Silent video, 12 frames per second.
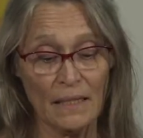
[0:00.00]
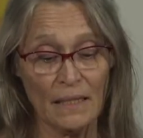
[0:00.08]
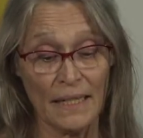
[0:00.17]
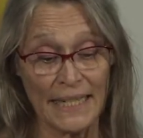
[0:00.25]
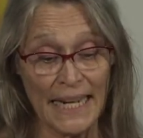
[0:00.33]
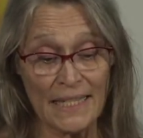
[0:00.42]

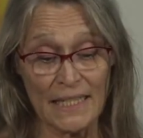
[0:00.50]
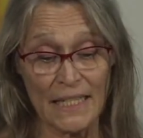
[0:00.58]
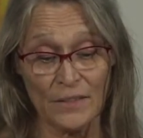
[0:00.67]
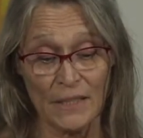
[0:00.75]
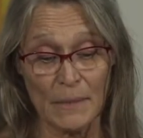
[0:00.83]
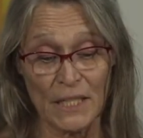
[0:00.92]
against our
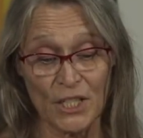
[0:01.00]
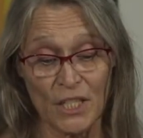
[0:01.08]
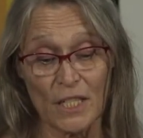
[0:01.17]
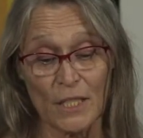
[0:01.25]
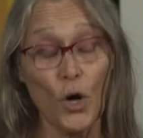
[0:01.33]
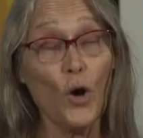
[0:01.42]
limits
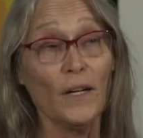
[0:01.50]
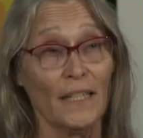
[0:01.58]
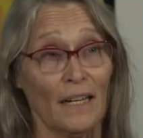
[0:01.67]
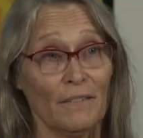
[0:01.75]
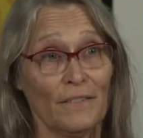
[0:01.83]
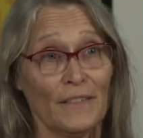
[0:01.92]
just long
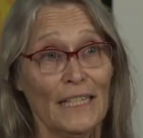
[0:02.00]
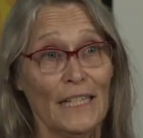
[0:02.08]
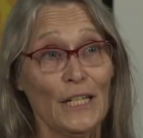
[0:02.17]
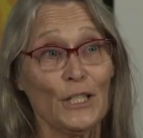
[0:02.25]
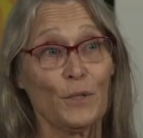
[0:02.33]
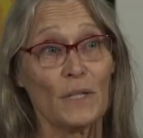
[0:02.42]
enough
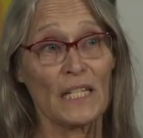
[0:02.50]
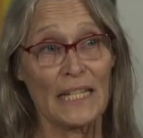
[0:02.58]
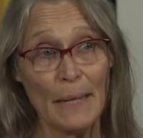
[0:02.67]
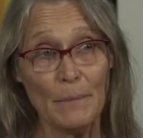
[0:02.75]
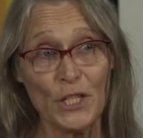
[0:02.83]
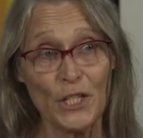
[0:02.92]
to
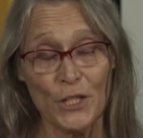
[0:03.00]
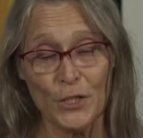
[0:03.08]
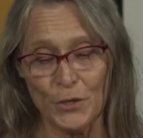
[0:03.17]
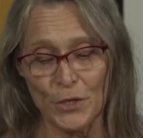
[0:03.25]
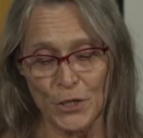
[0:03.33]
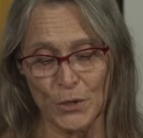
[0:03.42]
establish the
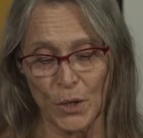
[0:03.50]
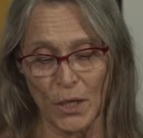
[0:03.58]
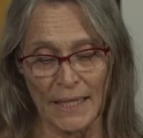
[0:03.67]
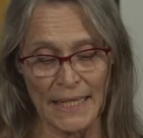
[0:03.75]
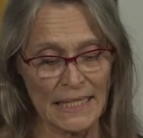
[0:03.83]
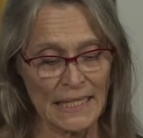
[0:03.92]
new store
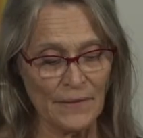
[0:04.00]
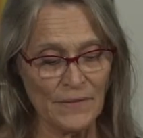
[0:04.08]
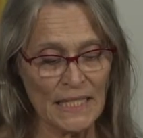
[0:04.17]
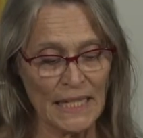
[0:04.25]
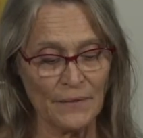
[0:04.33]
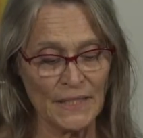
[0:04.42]
at
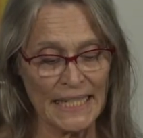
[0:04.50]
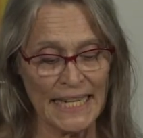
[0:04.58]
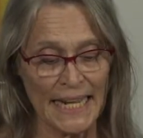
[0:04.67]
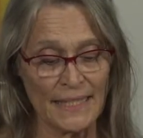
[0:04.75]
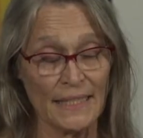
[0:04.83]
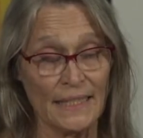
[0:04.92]
770
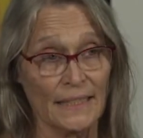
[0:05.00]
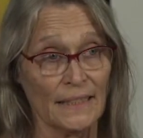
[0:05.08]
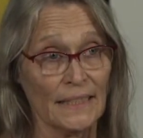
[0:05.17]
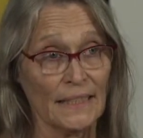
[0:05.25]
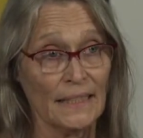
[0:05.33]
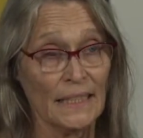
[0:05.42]
Cascadilla,